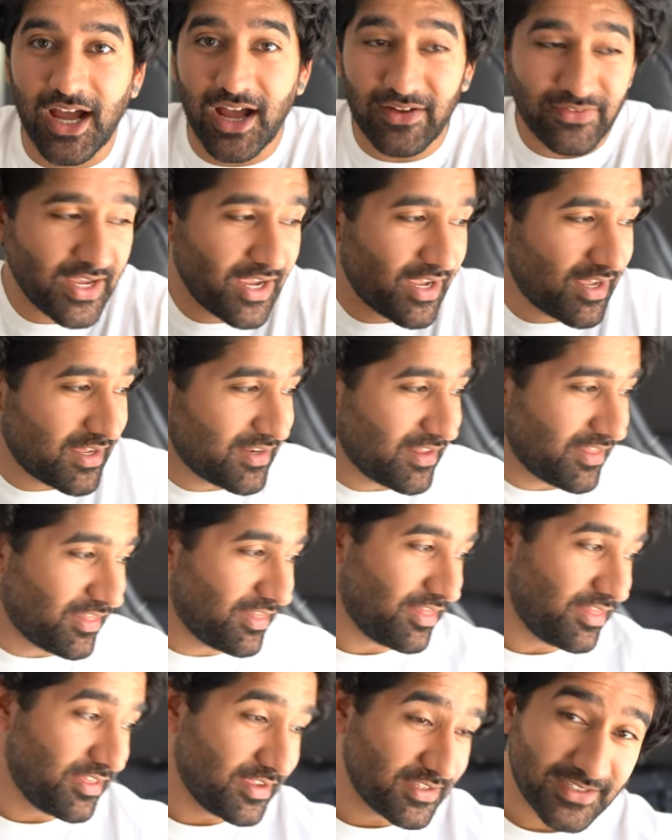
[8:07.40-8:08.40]
I've
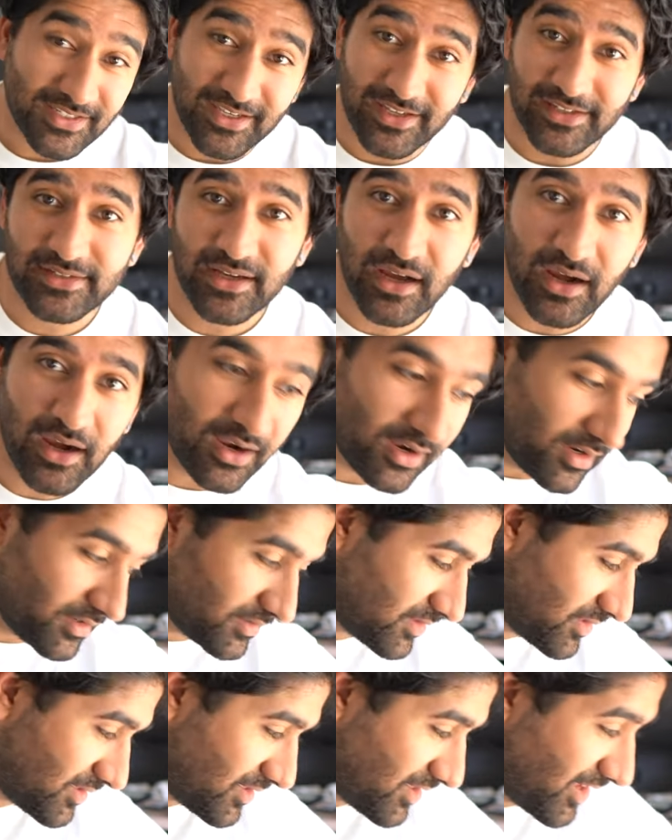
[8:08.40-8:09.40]
had this guitar
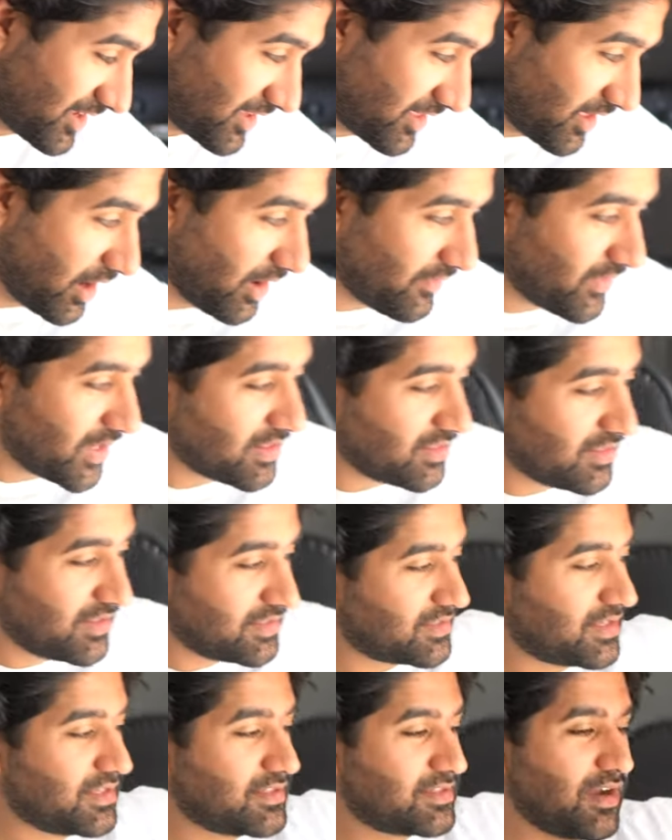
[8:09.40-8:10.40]
like I've had
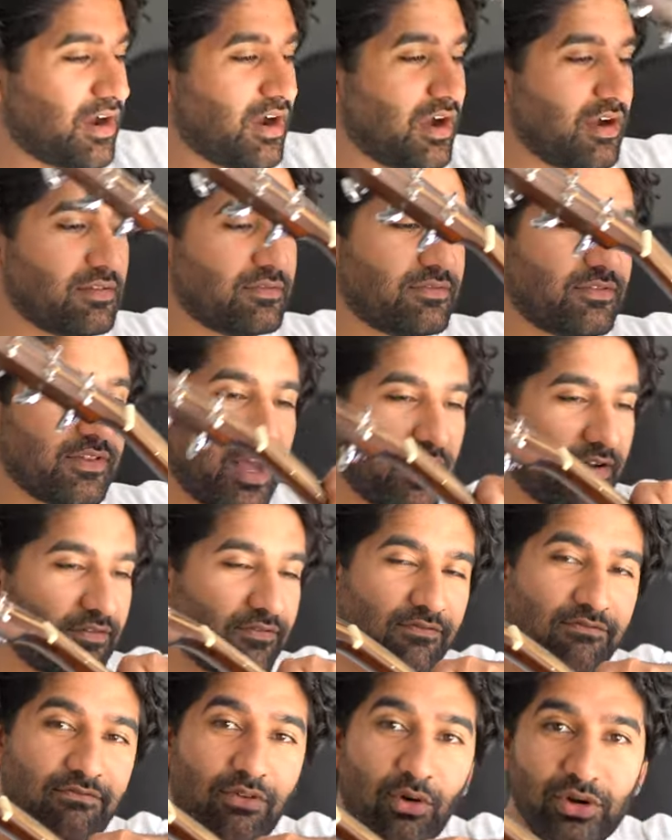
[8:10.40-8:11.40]
this guitar for like
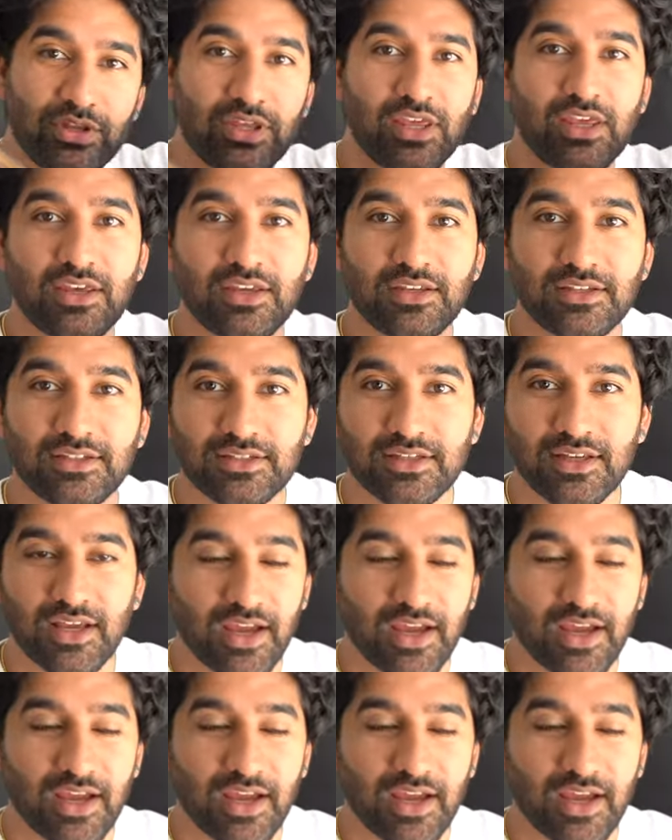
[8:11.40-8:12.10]
four years